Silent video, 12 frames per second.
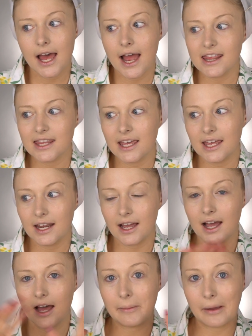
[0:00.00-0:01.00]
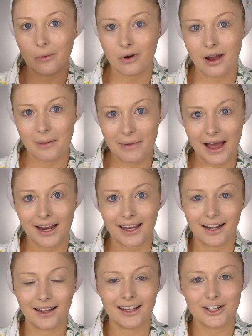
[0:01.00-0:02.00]
and then I will come back
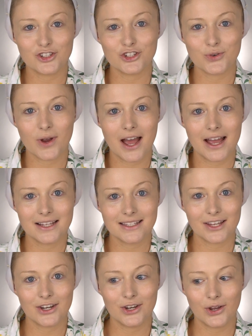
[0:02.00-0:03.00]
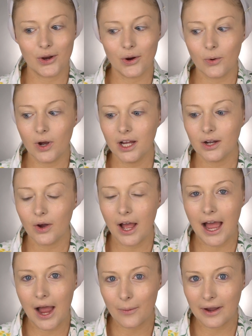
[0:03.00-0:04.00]
and let you guys know
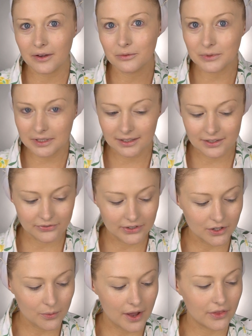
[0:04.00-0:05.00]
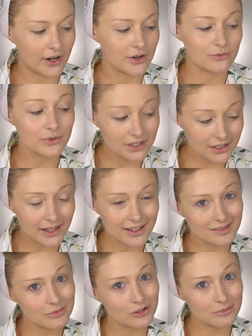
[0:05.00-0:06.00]
how I really feel, whether I really
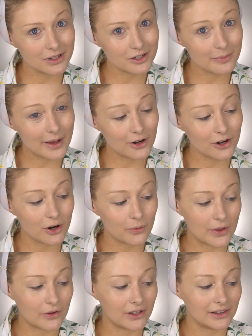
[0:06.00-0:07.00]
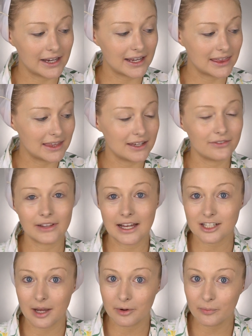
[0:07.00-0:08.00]
like the beauty blender better or whether I like the flat
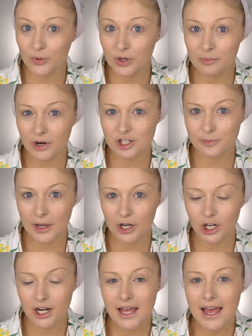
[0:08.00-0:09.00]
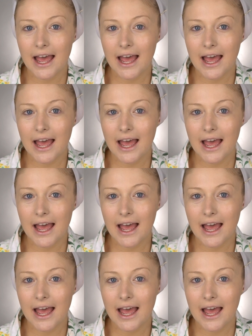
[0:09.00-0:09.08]
top kabuki brush better,